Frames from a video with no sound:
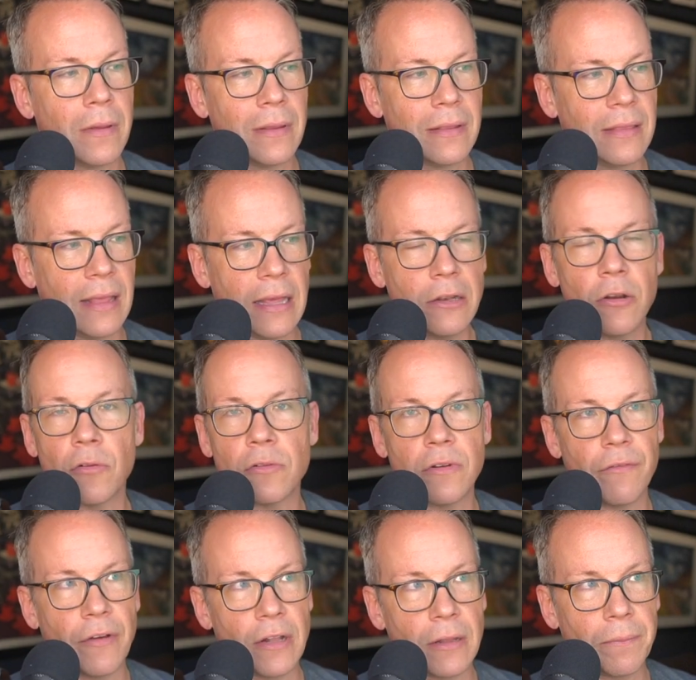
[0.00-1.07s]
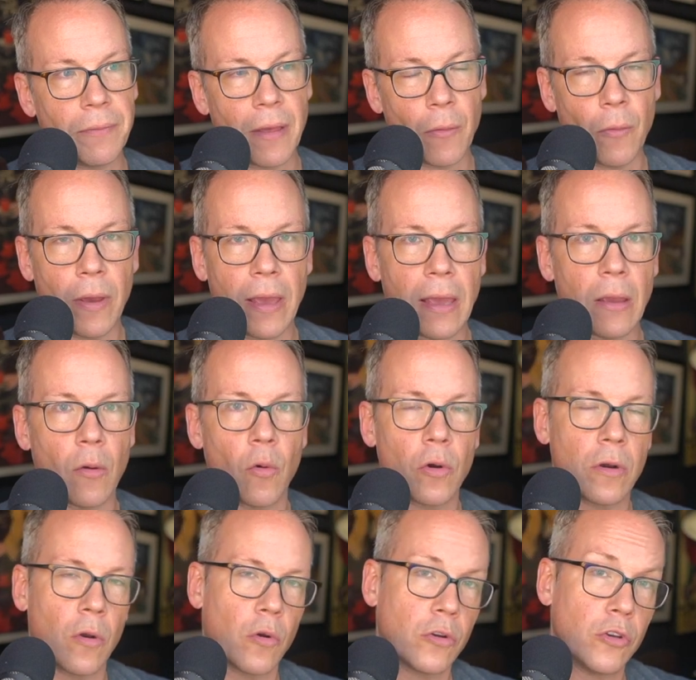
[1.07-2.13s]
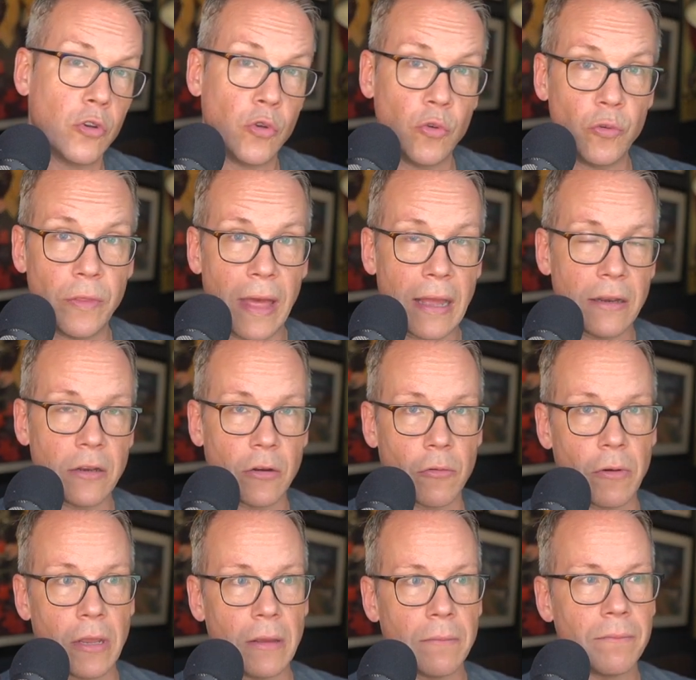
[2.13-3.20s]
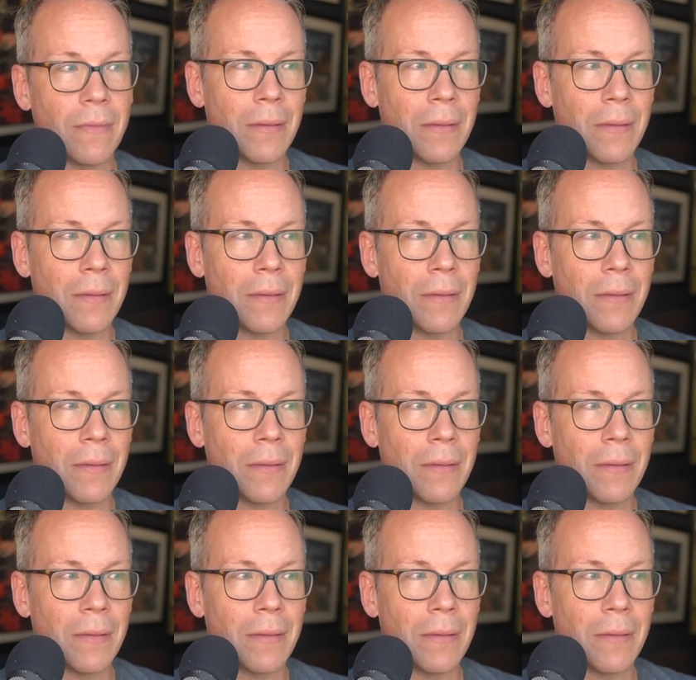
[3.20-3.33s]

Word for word: they don't develop that way or, or to that degree.